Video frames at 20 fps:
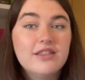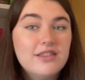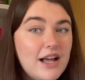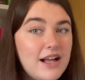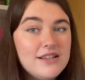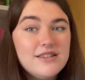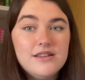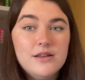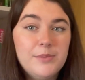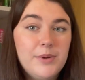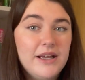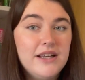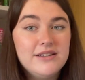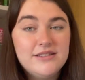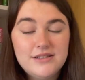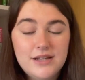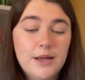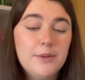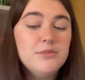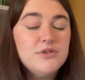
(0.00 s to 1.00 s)
That's the biggest
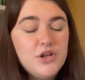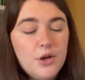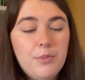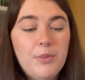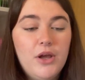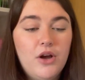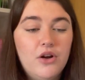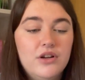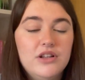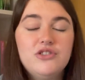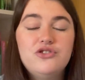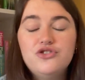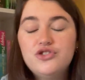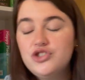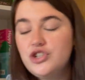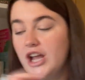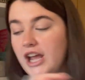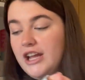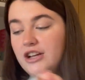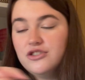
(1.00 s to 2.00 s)
tip, to be honest.
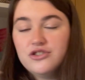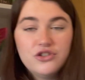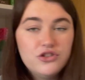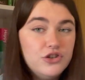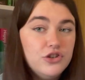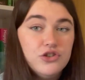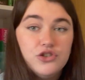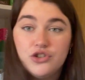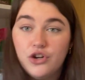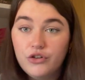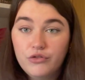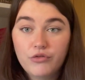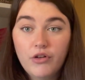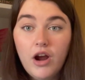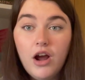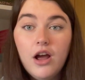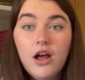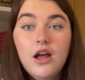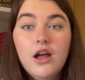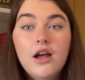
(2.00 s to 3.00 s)
Change the genre.